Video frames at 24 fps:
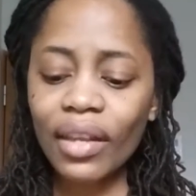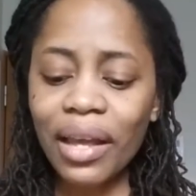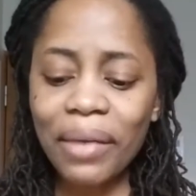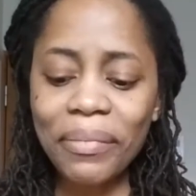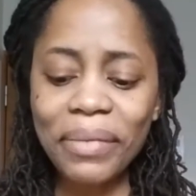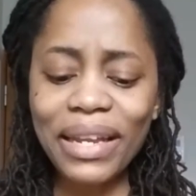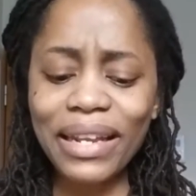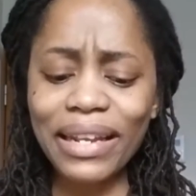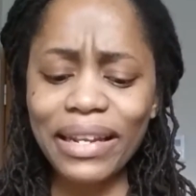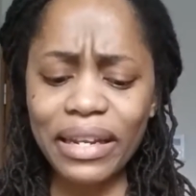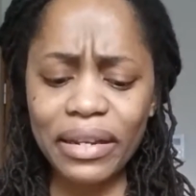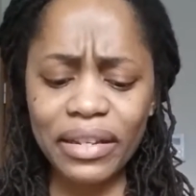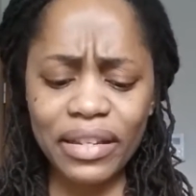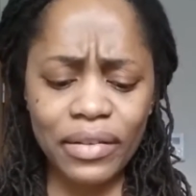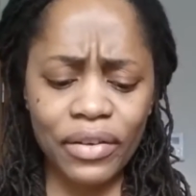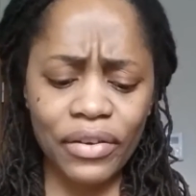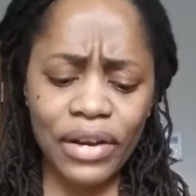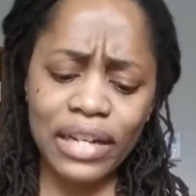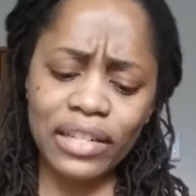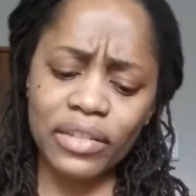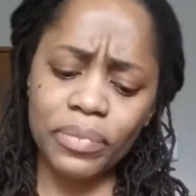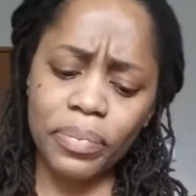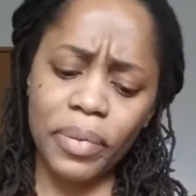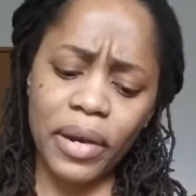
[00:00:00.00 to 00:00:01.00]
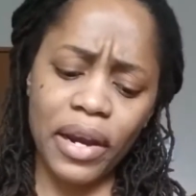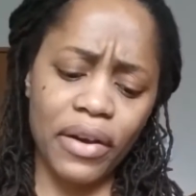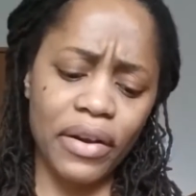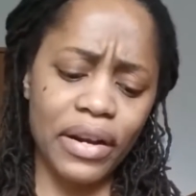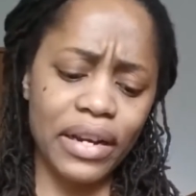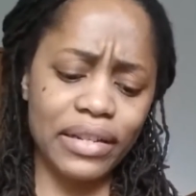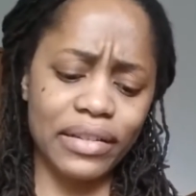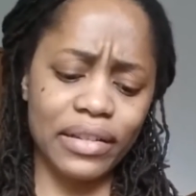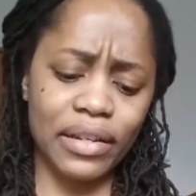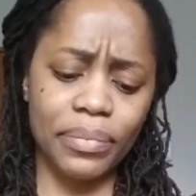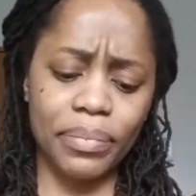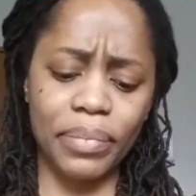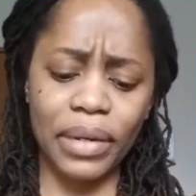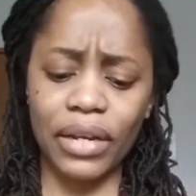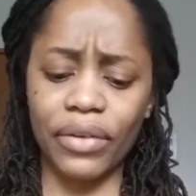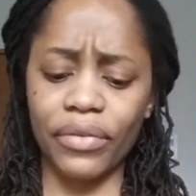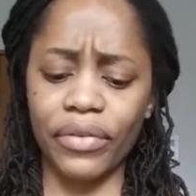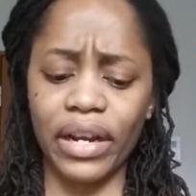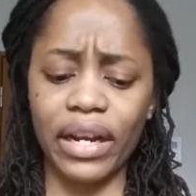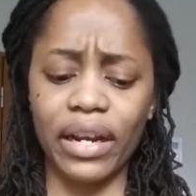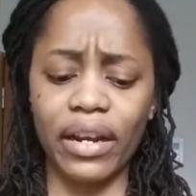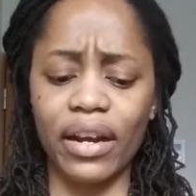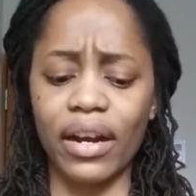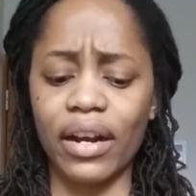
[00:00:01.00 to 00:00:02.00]
I mean, Lee Scratch Perry is a big
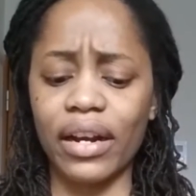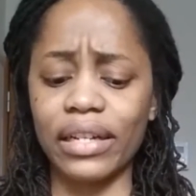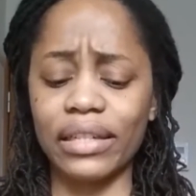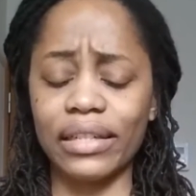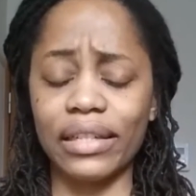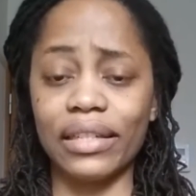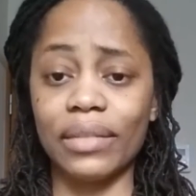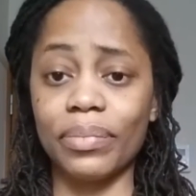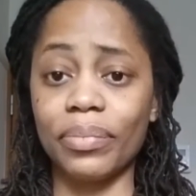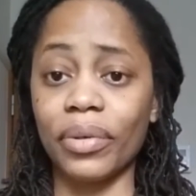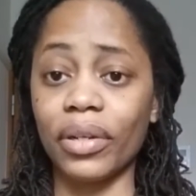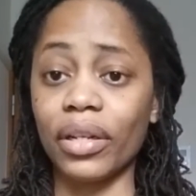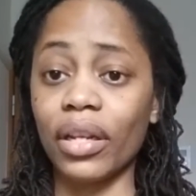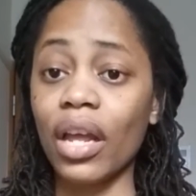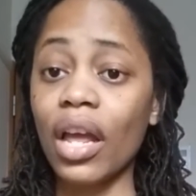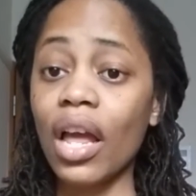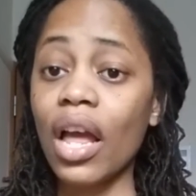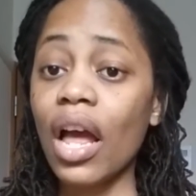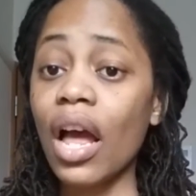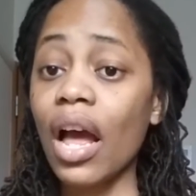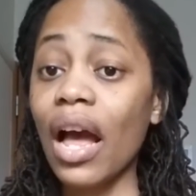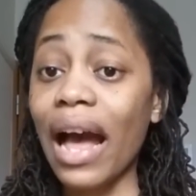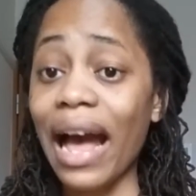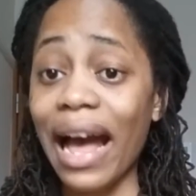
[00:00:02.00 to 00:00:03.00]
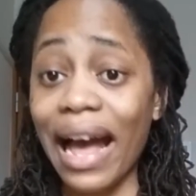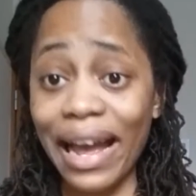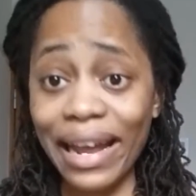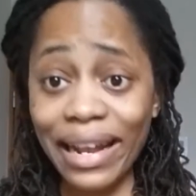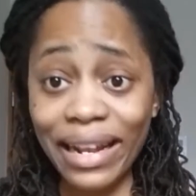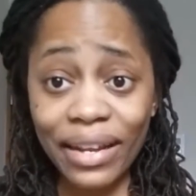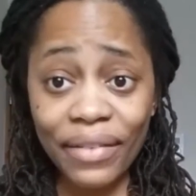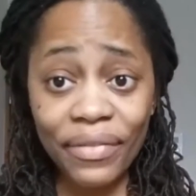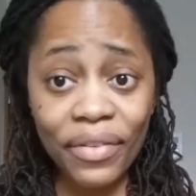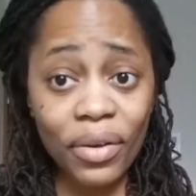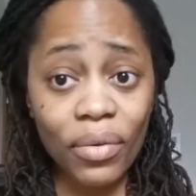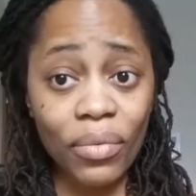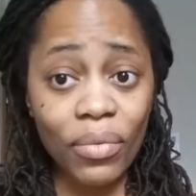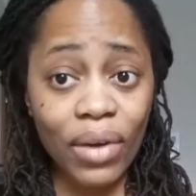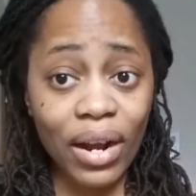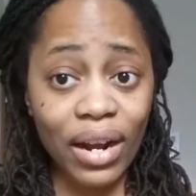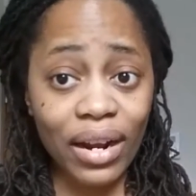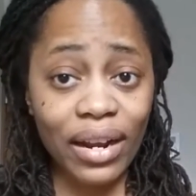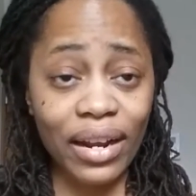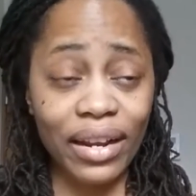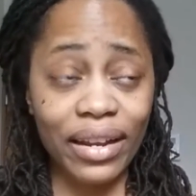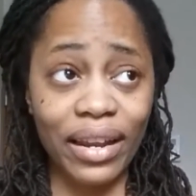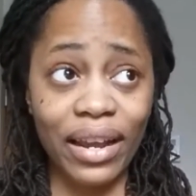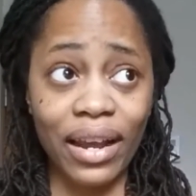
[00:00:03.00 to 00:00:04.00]
reggae artist, but I live in
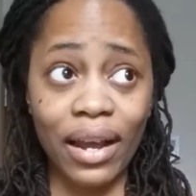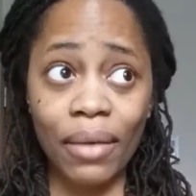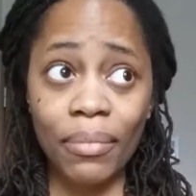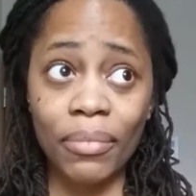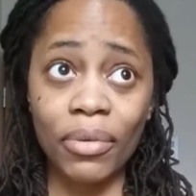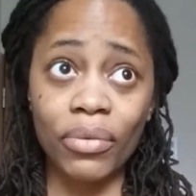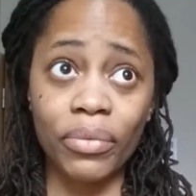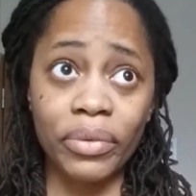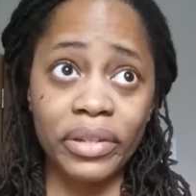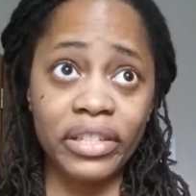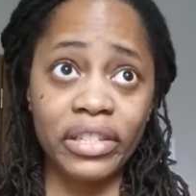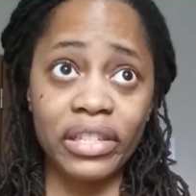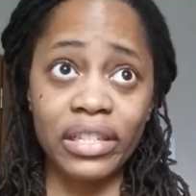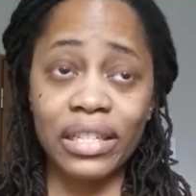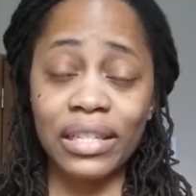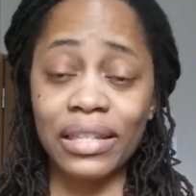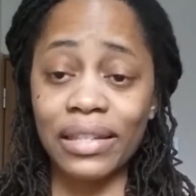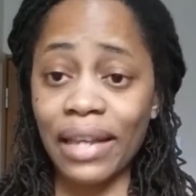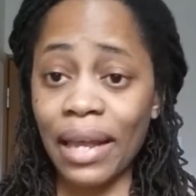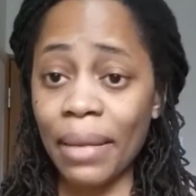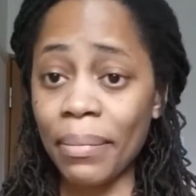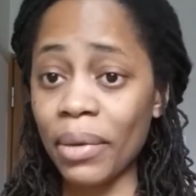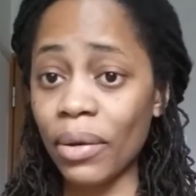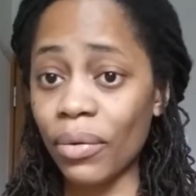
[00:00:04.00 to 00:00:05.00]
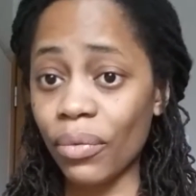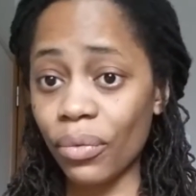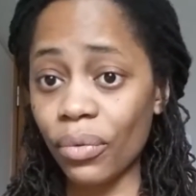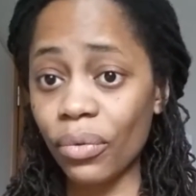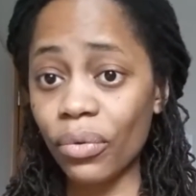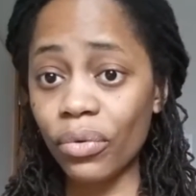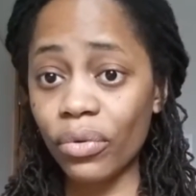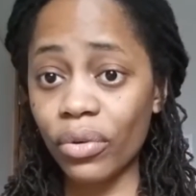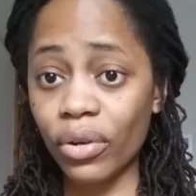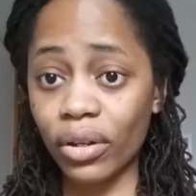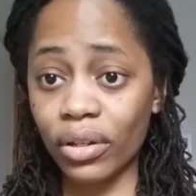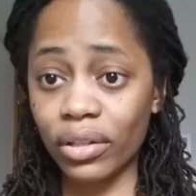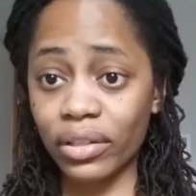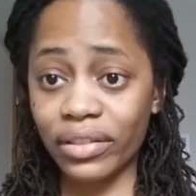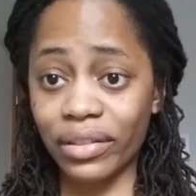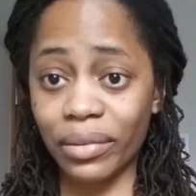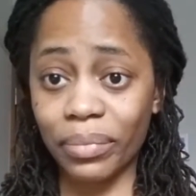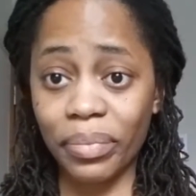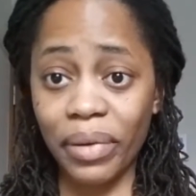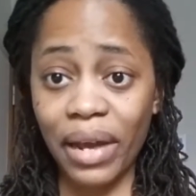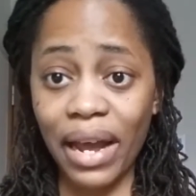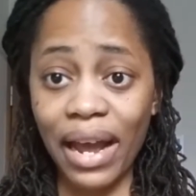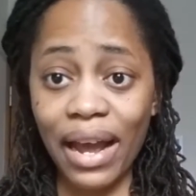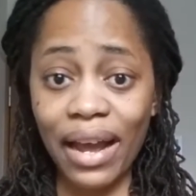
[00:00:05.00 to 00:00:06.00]
Wakayama, which is semi-rural
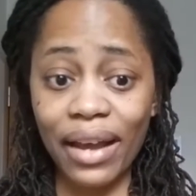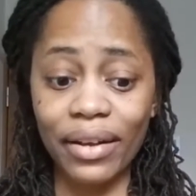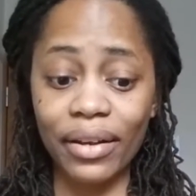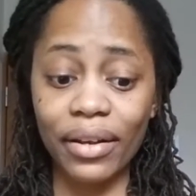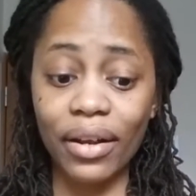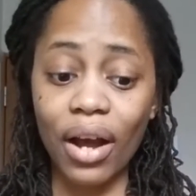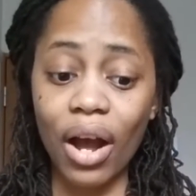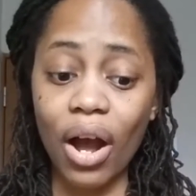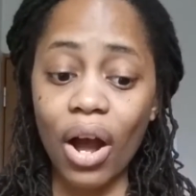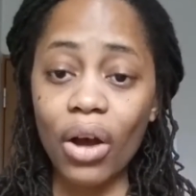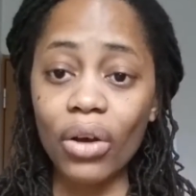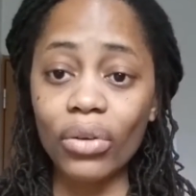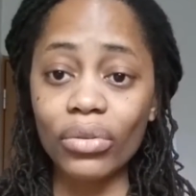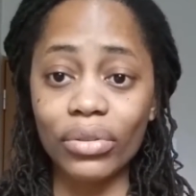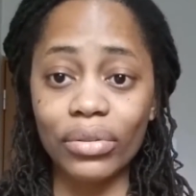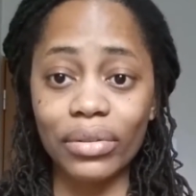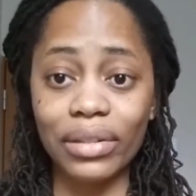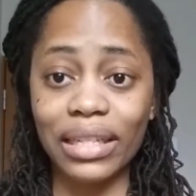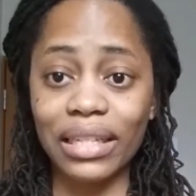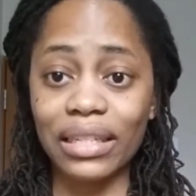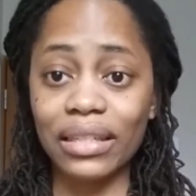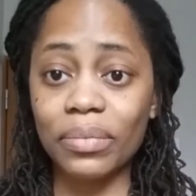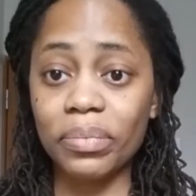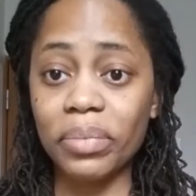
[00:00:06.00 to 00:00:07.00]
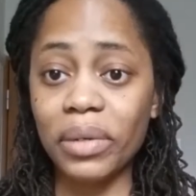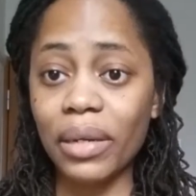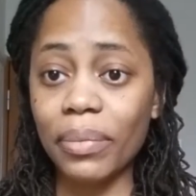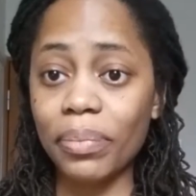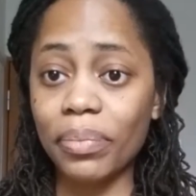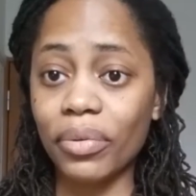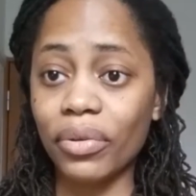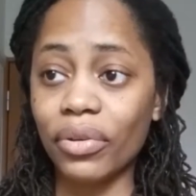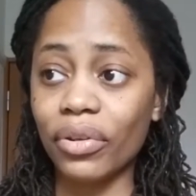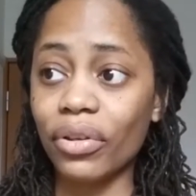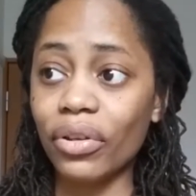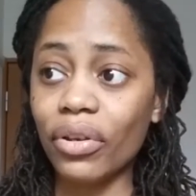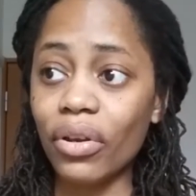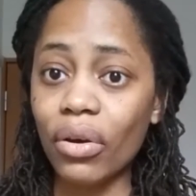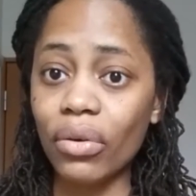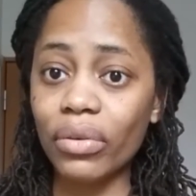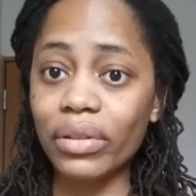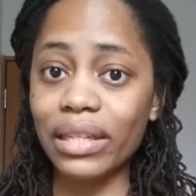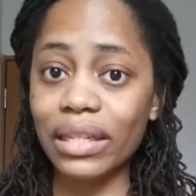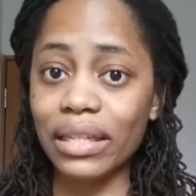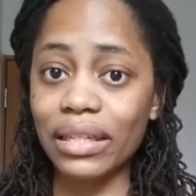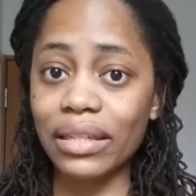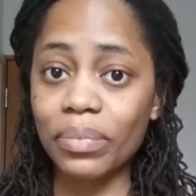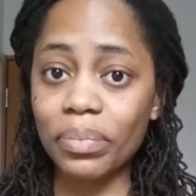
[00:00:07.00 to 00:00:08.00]
Japan. How do these people know
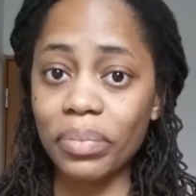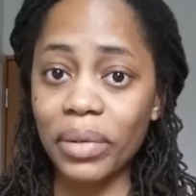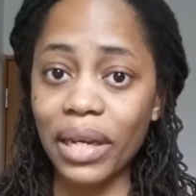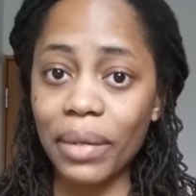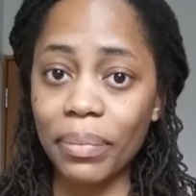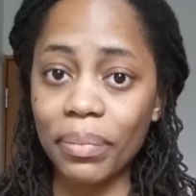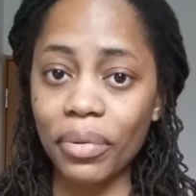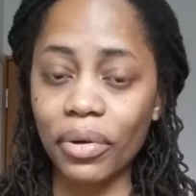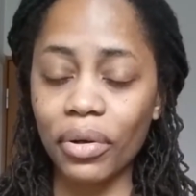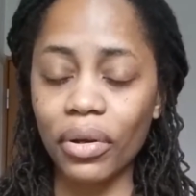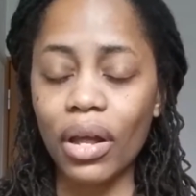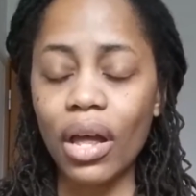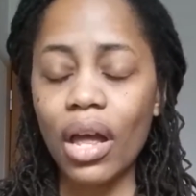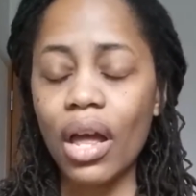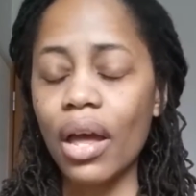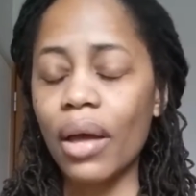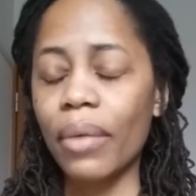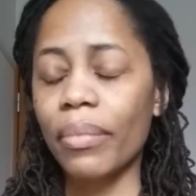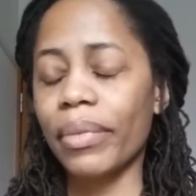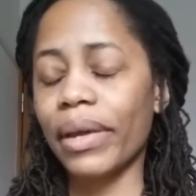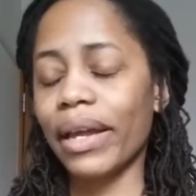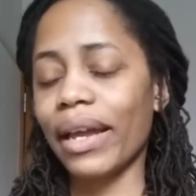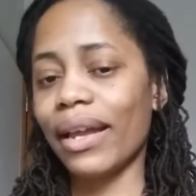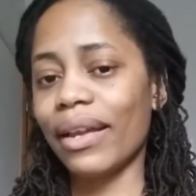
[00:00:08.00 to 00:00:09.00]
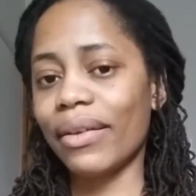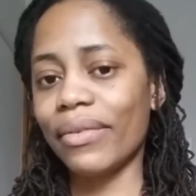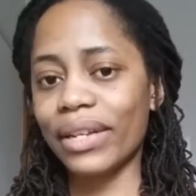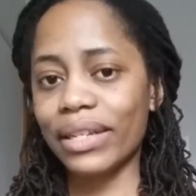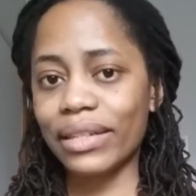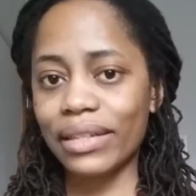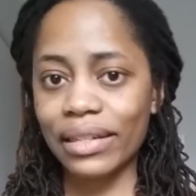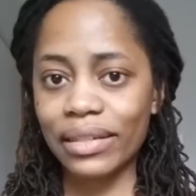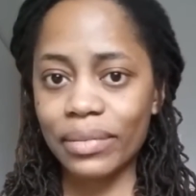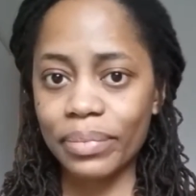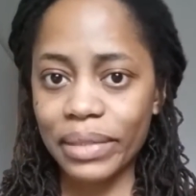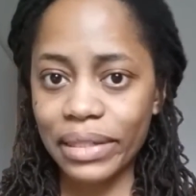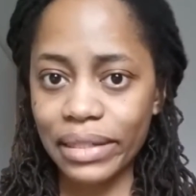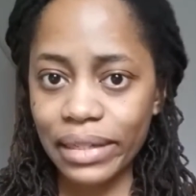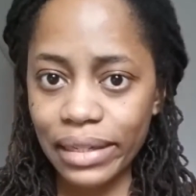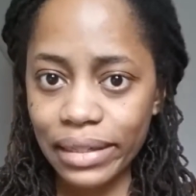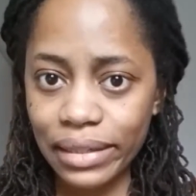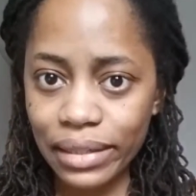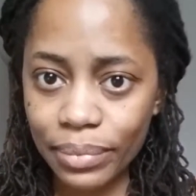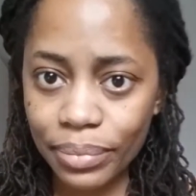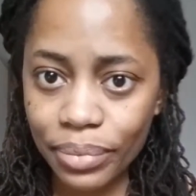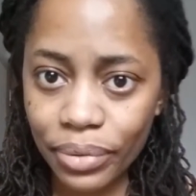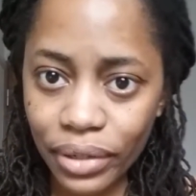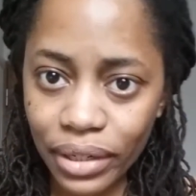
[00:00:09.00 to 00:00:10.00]
these people? But anyways, that's
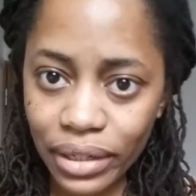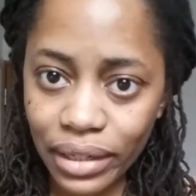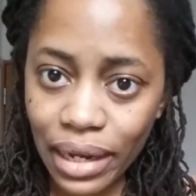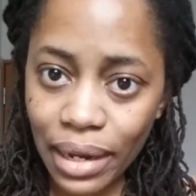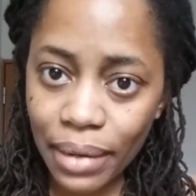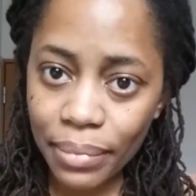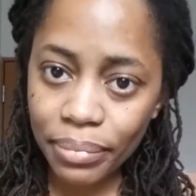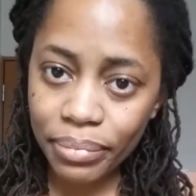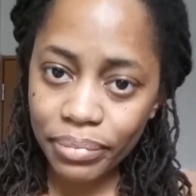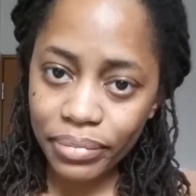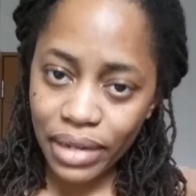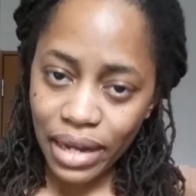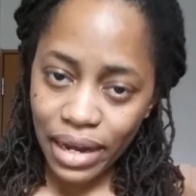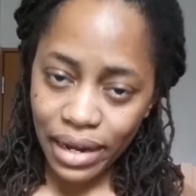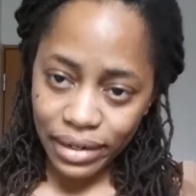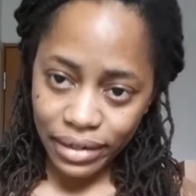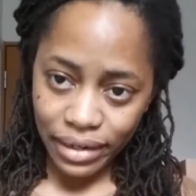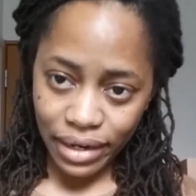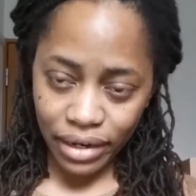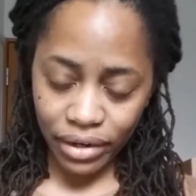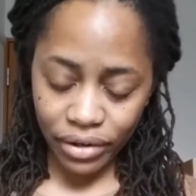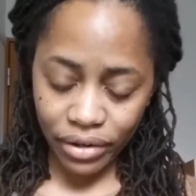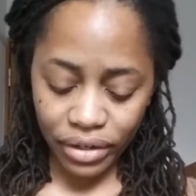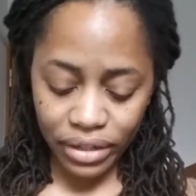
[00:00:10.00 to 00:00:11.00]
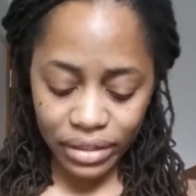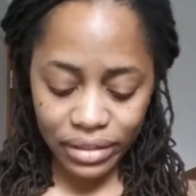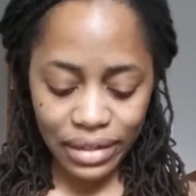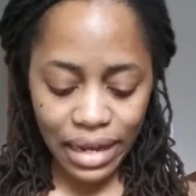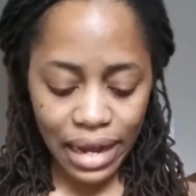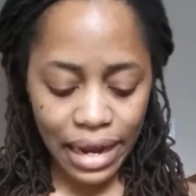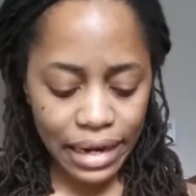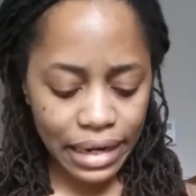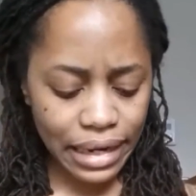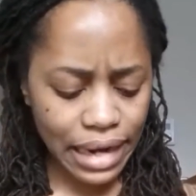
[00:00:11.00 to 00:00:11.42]
besides the point. I digress.